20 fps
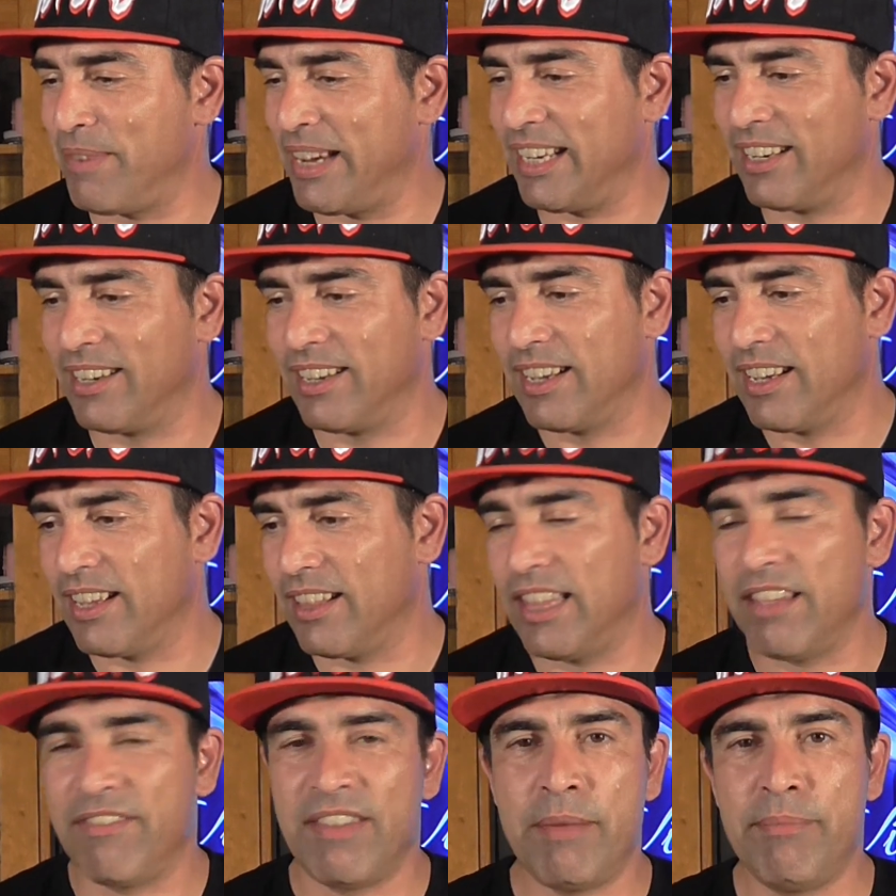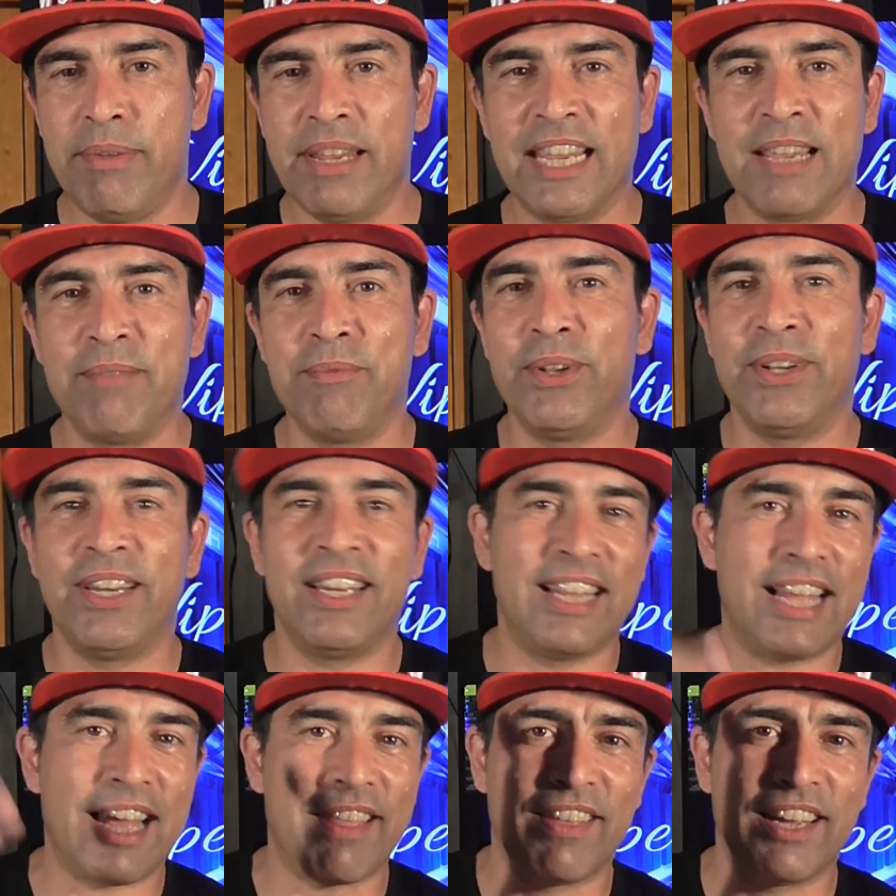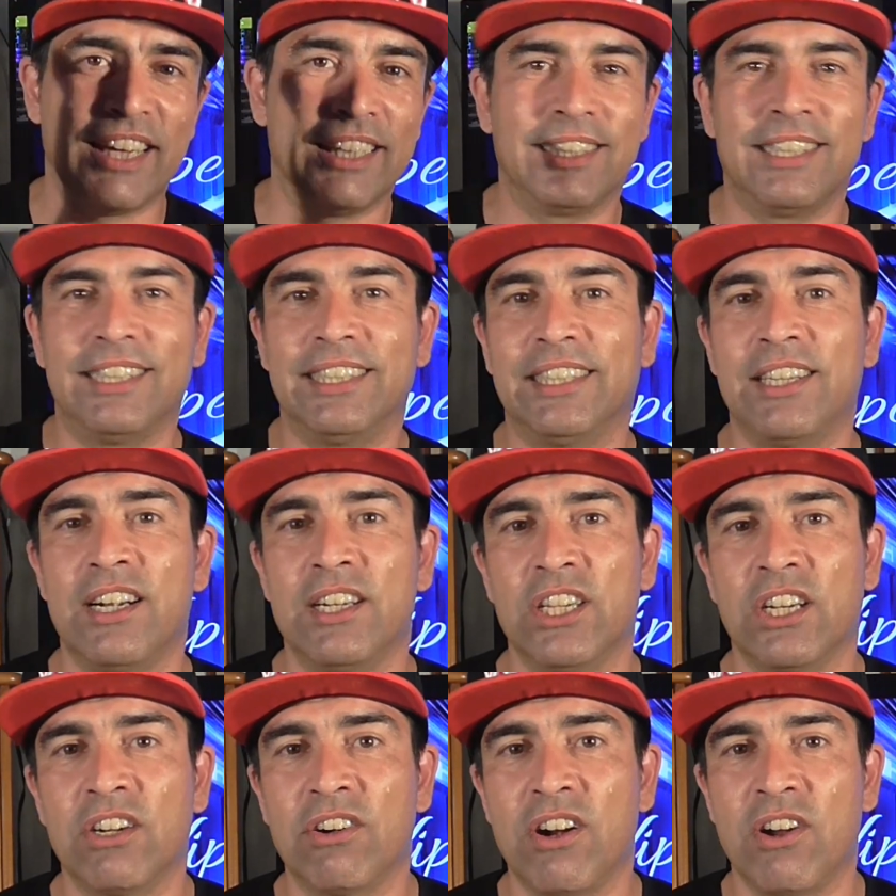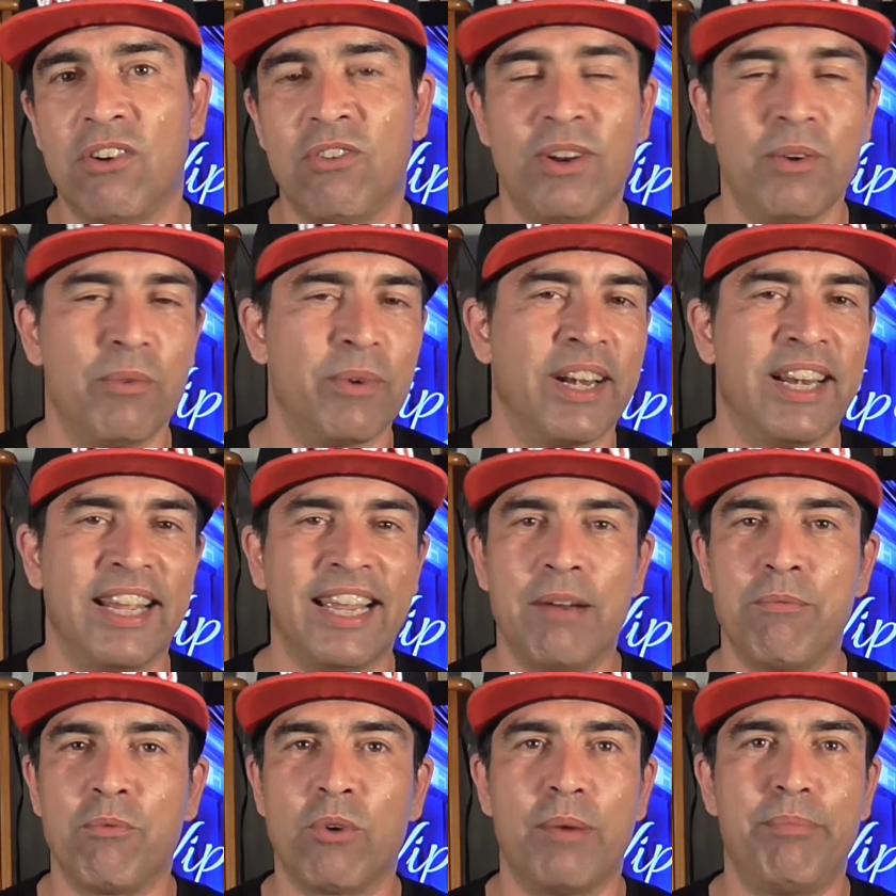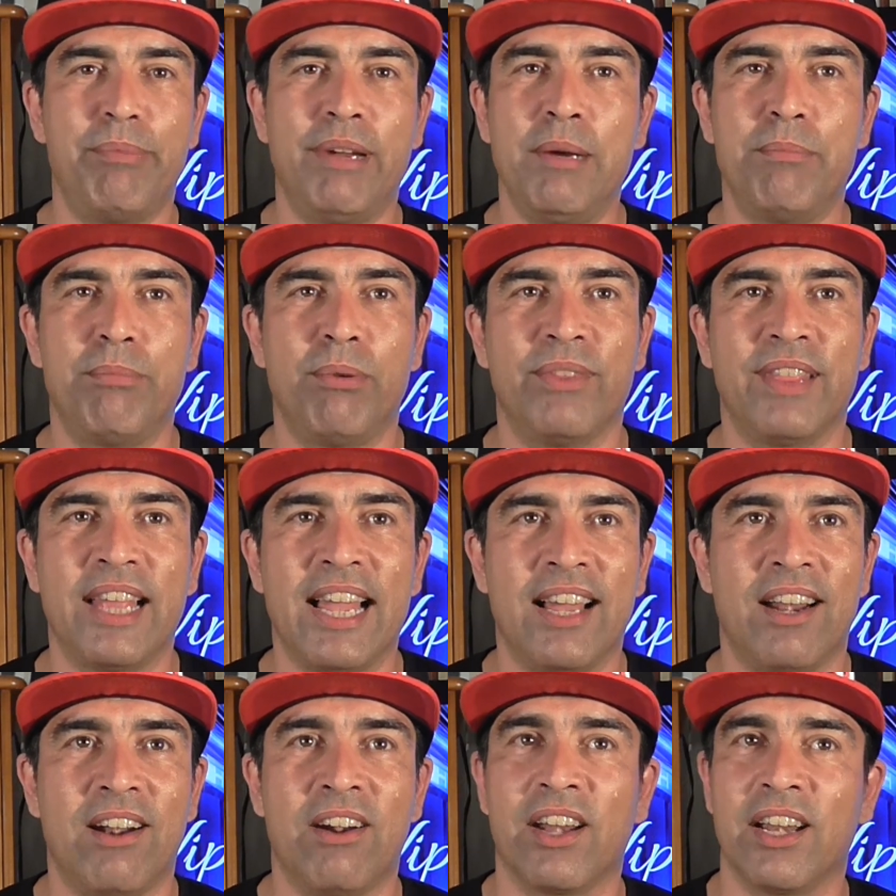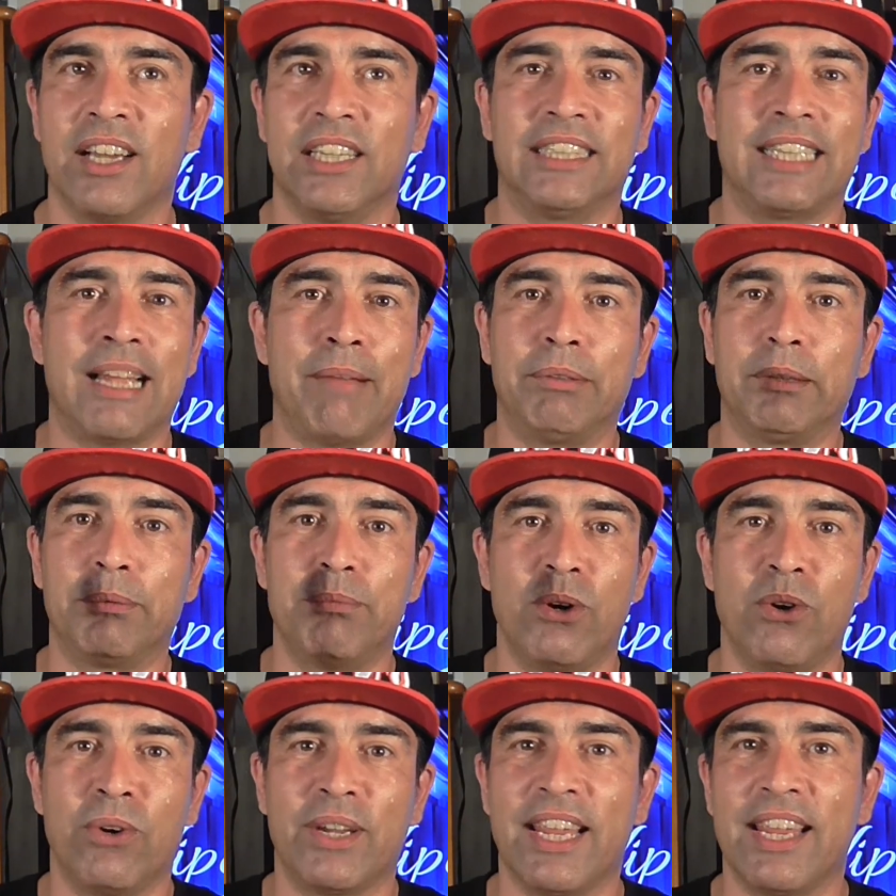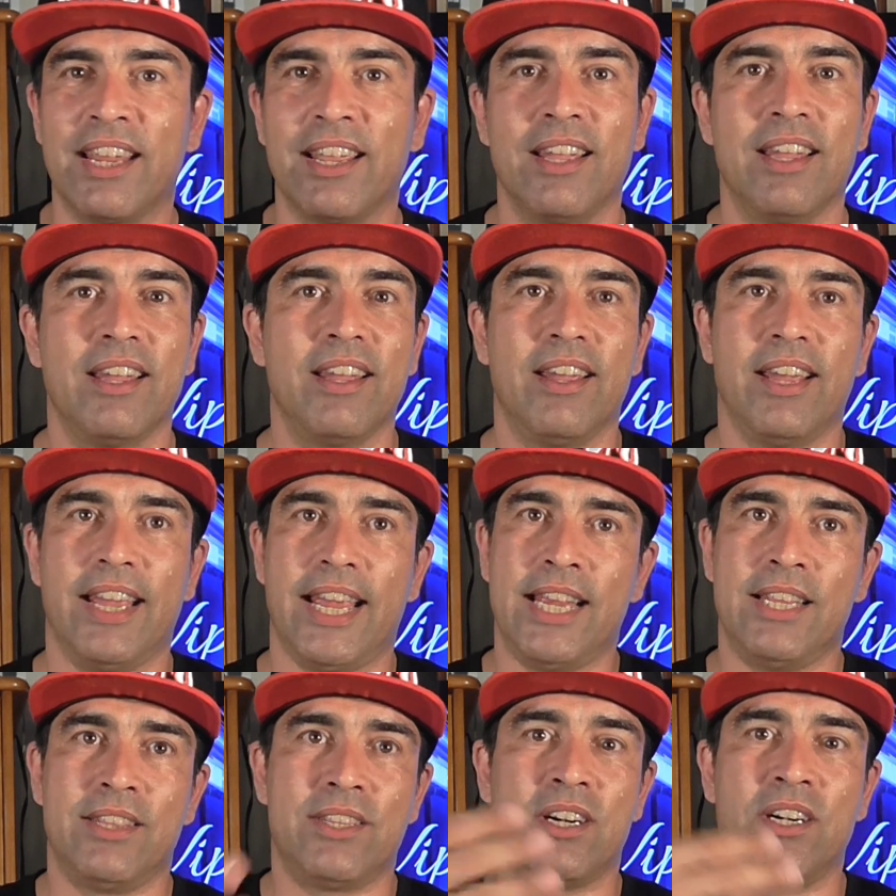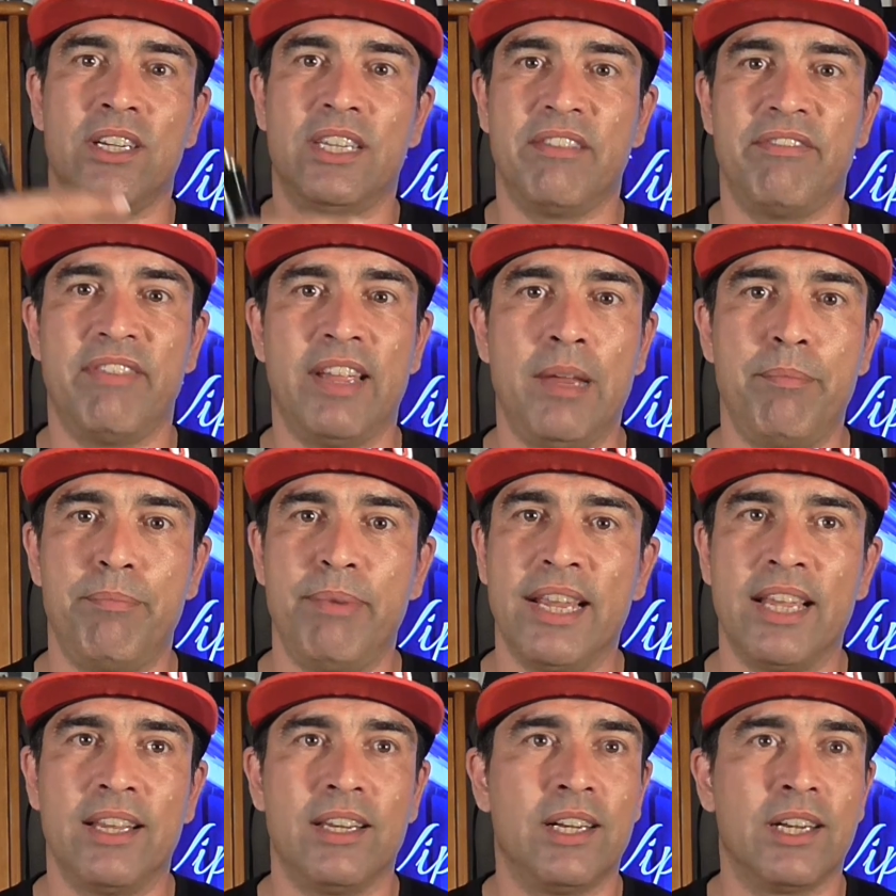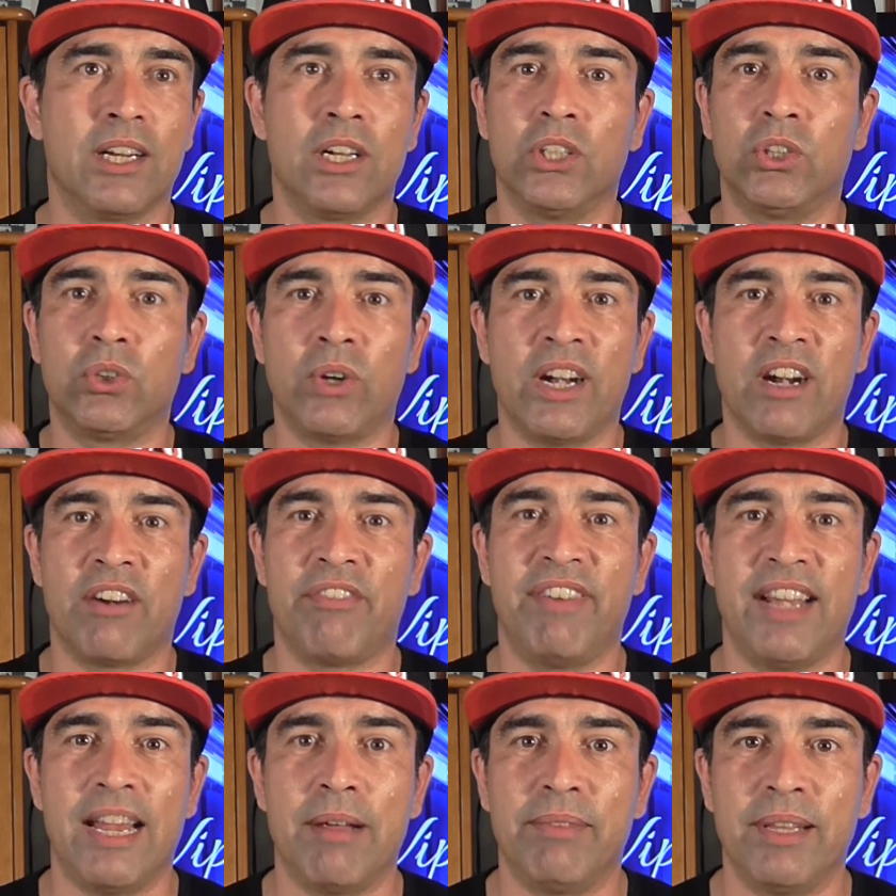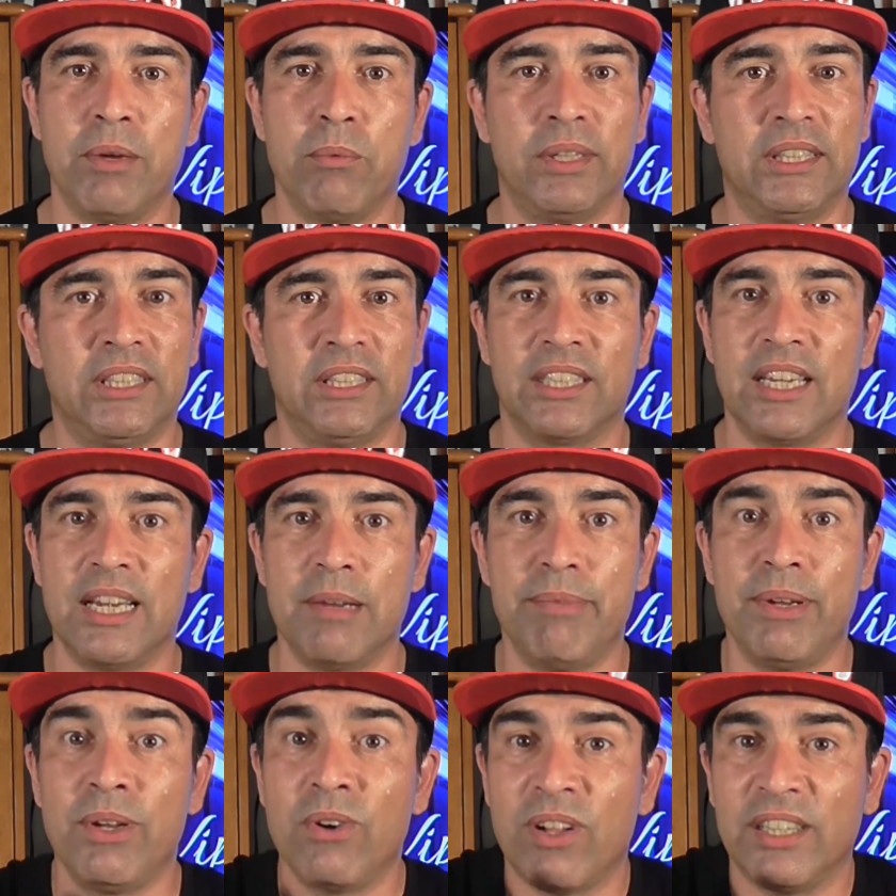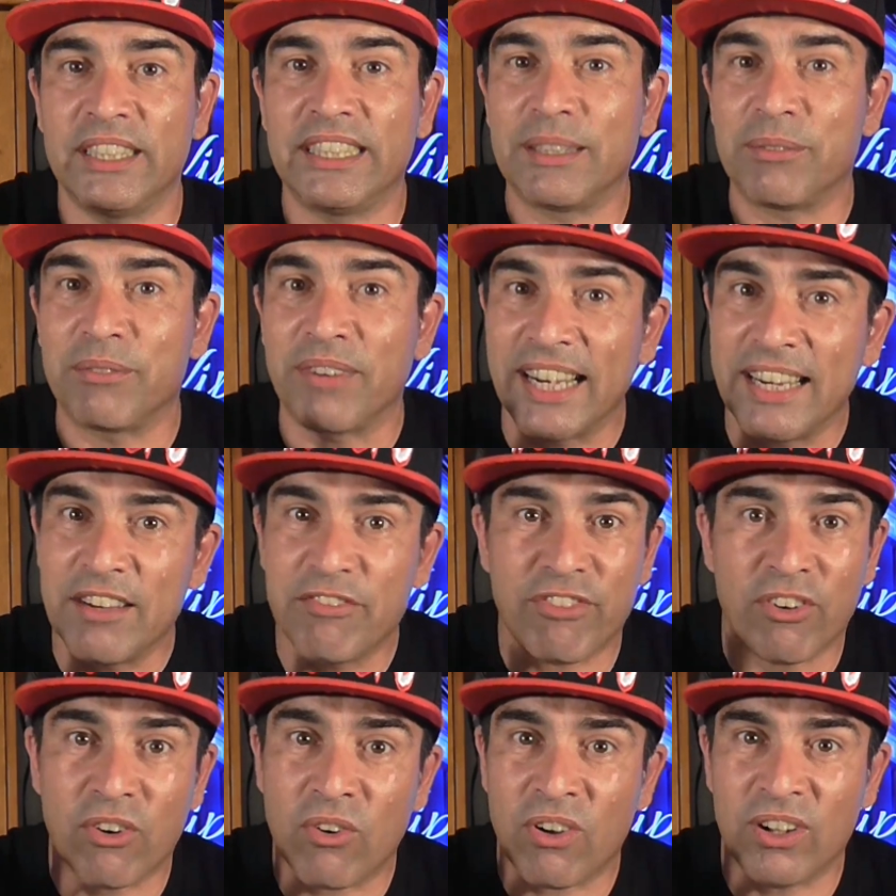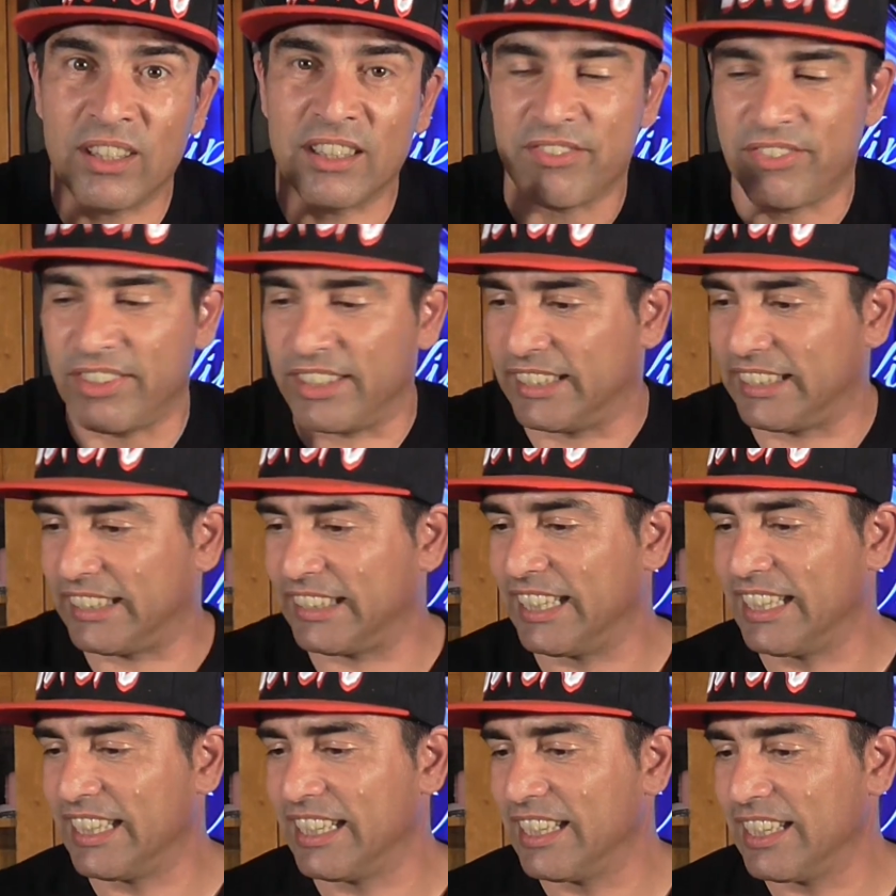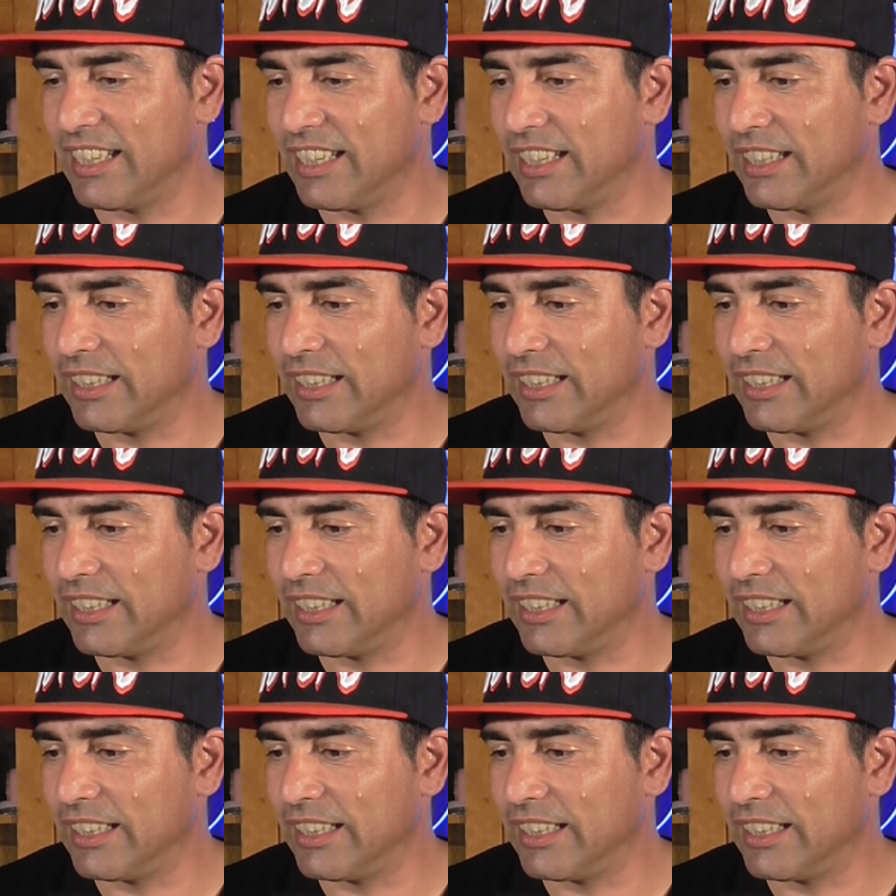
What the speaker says: I mean, the vaping community, I think, is going to start to grow, and we're going to get more people that are going to stop smoking and turn to vaping, and they're going to join our family, which is going to be awesome, right, for all of us.